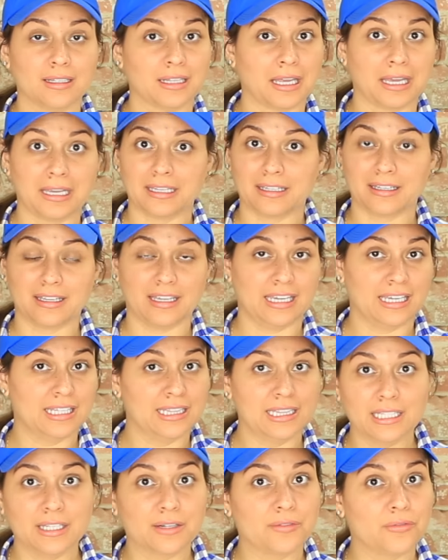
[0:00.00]
Like
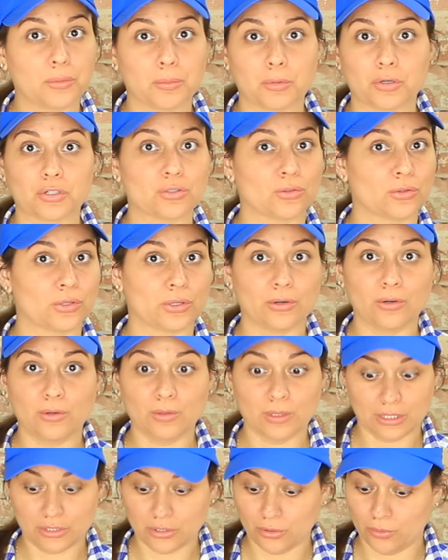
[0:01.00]
in the infomercial, they're
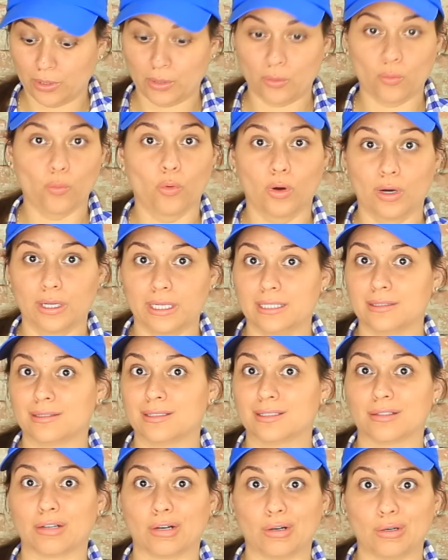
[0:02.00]
only showing one
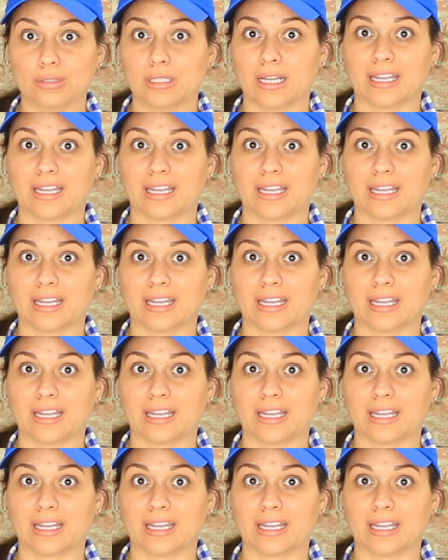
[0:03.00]
installed,